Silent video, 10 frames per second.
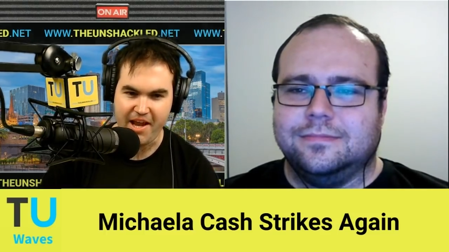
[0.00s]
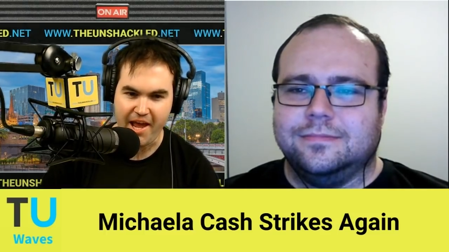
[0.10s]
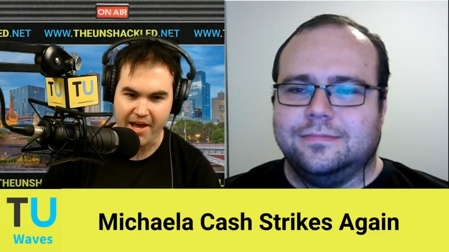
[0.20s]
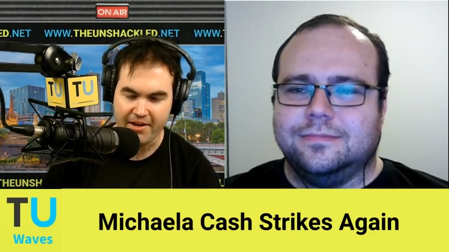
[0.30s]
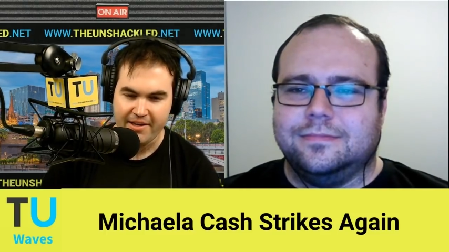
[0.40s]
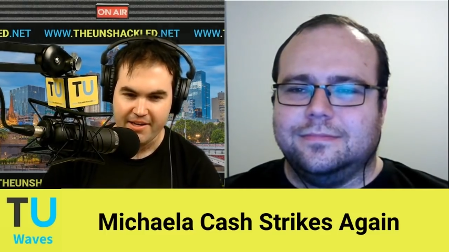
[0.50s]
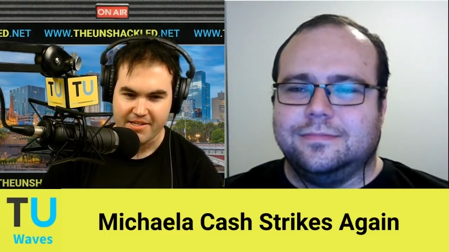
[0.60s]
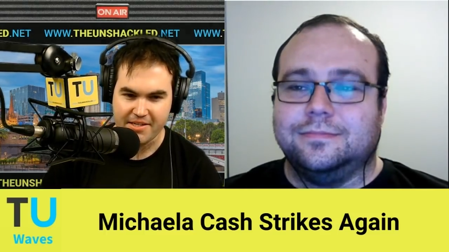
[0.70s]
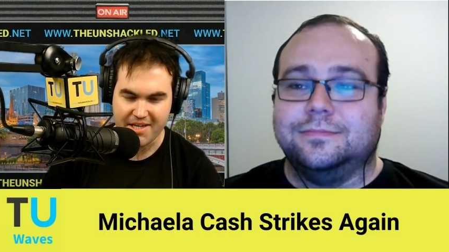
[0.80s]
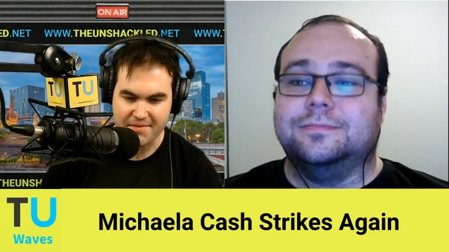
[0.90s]
Speaker 1: Now,
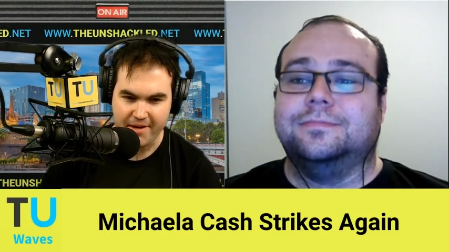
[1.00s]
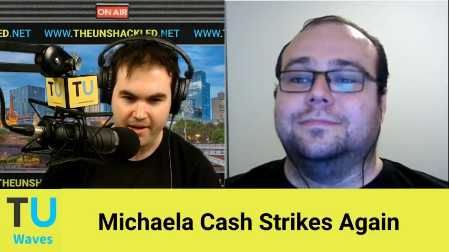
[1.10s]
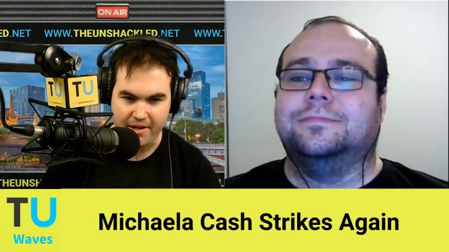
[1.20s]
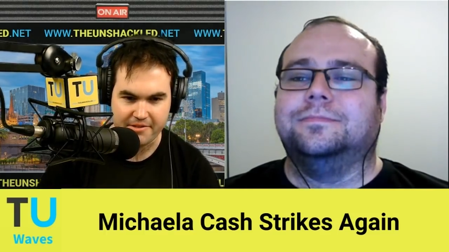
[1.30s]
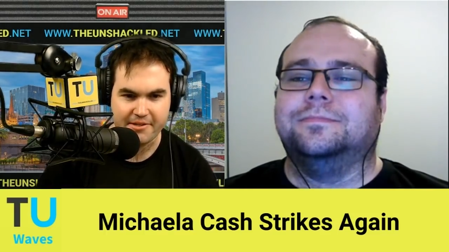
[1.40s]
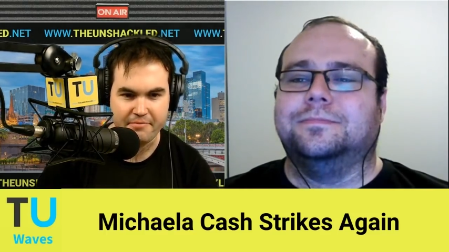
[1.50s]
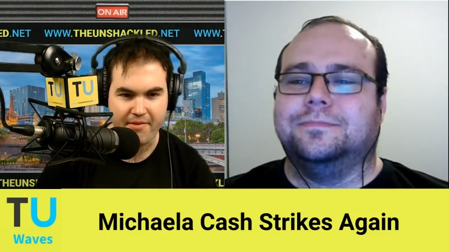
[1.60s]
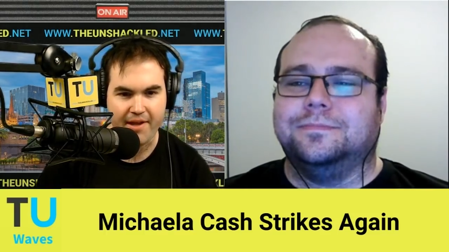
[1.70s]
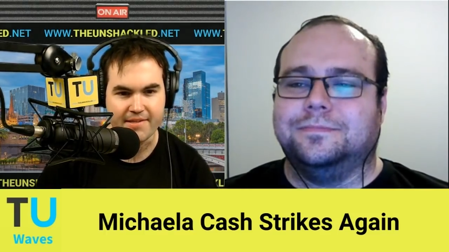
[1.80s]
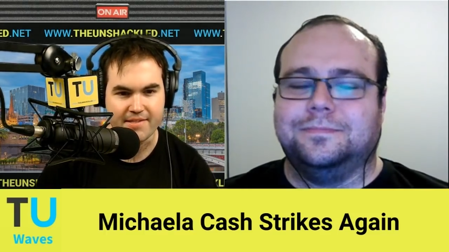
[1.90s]
she's been under
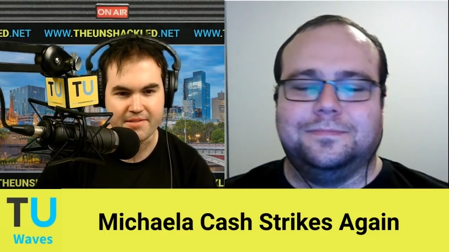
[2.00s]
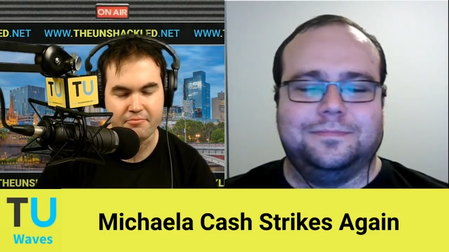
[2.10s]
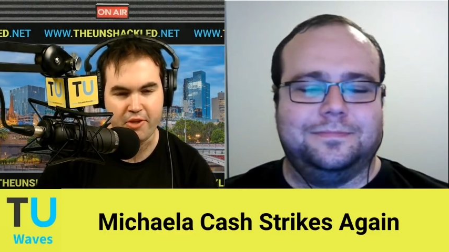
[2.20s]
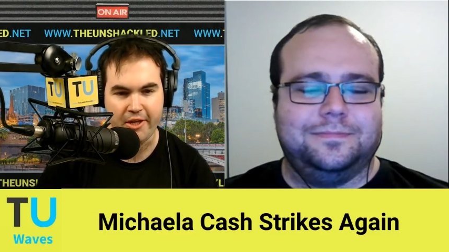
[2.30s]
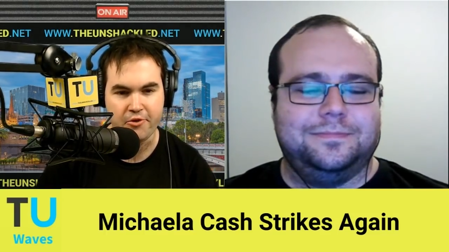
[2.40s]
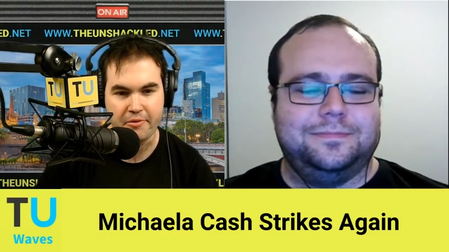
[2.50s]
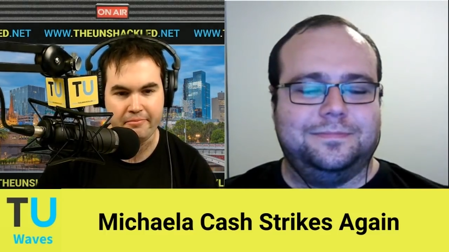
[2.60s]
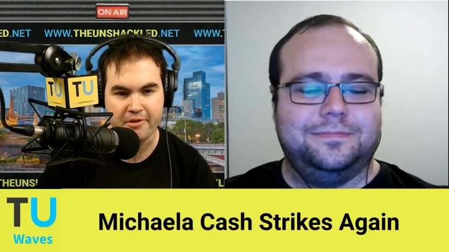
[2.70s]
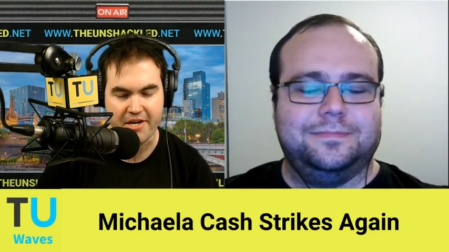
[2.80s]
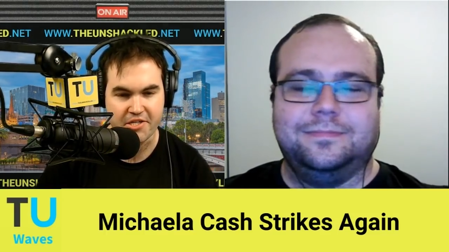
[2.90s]
immense political
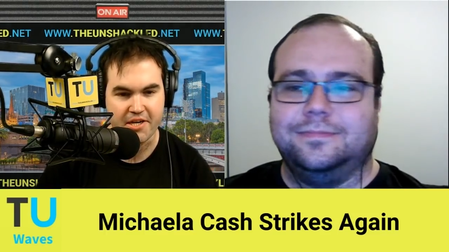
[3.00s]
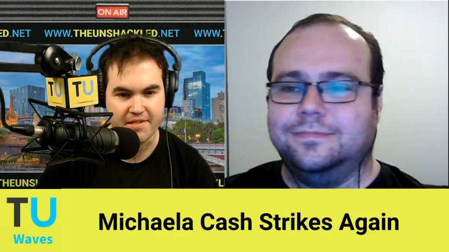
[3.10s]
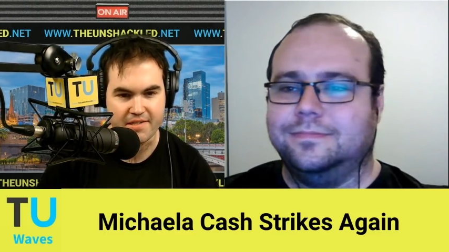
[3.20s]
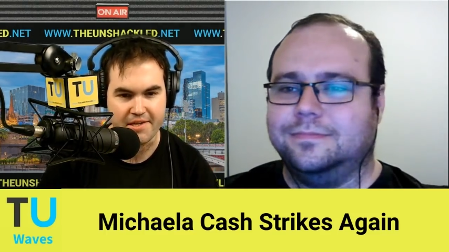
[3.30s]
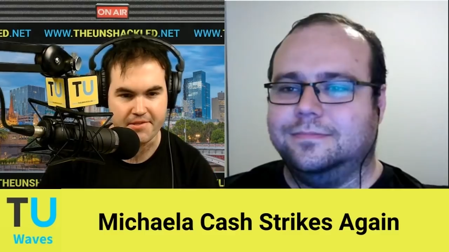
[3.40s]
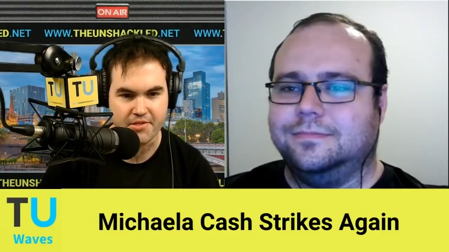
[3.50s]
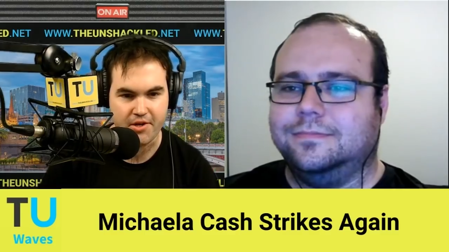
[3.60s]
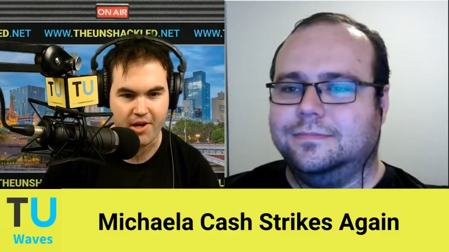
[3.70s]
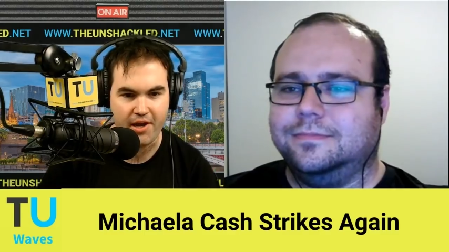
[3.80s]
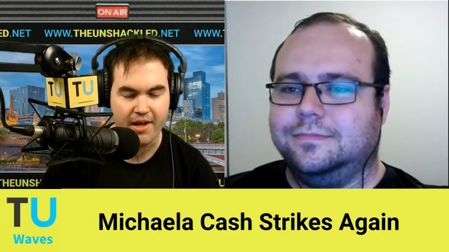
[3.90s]
pressure since
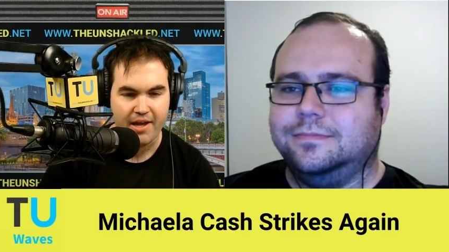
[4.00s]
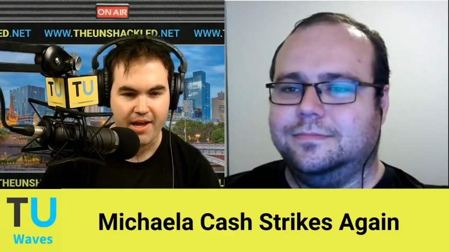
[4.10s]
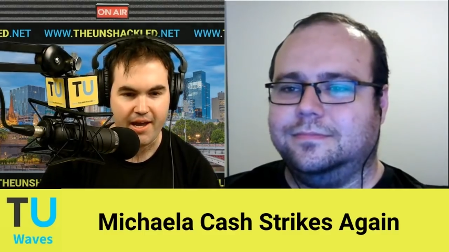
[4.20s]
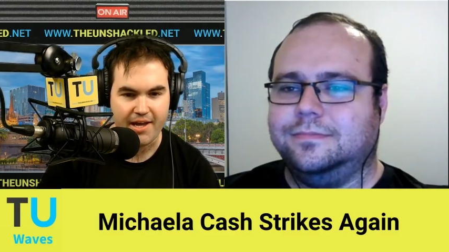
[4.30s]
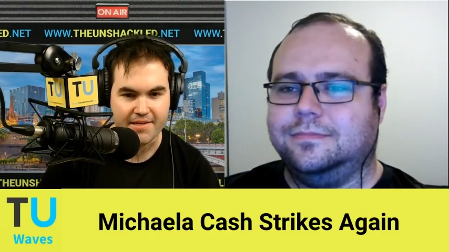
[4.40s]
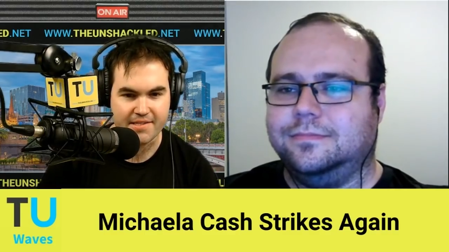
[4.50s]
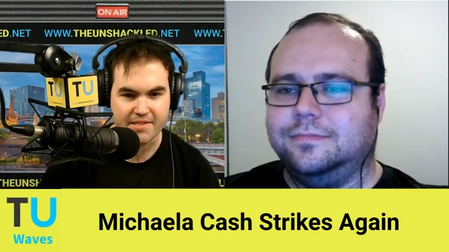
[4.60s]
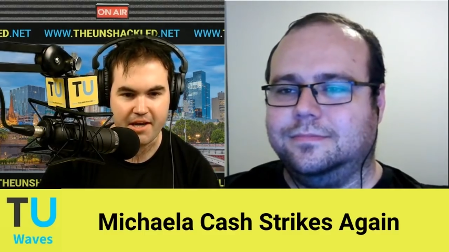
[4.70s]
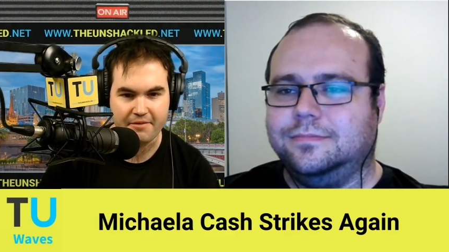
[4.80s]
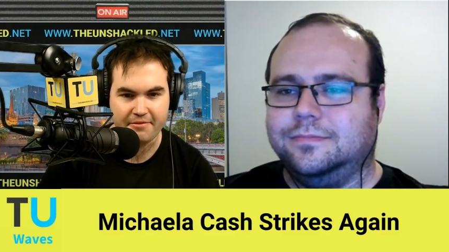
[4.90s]
her uh,
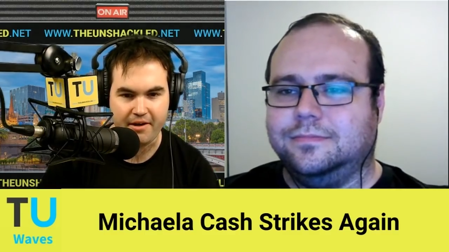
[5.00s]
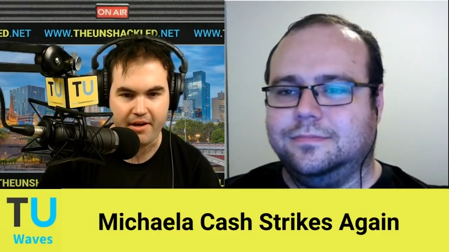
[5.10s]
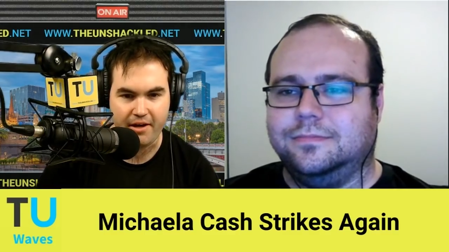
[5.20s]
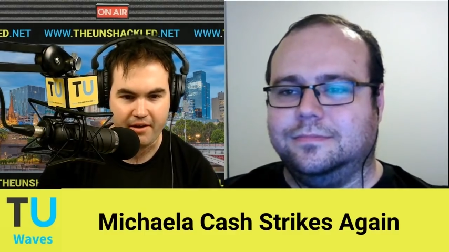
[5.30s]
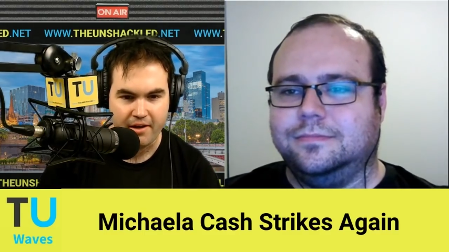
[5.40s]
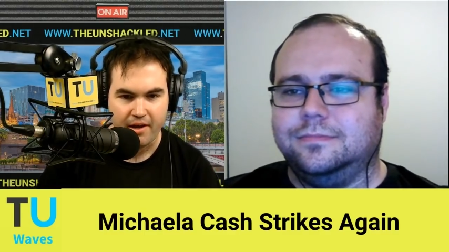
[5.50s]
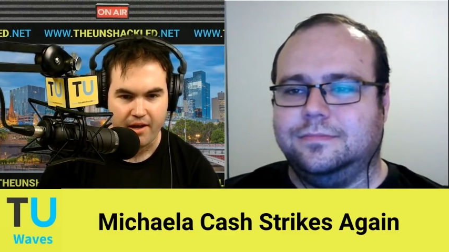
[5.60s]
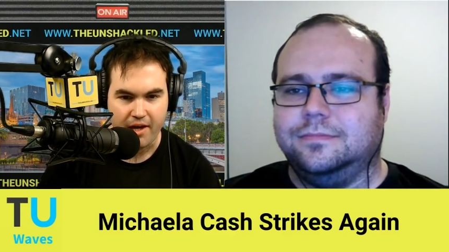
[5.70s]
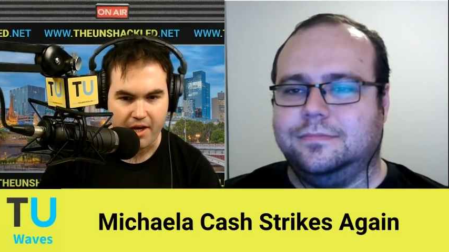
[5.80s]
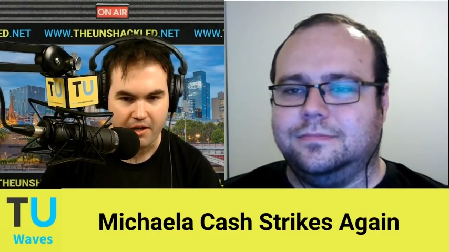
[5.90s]
staffer
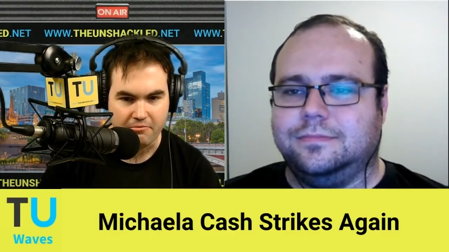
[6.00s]
uh,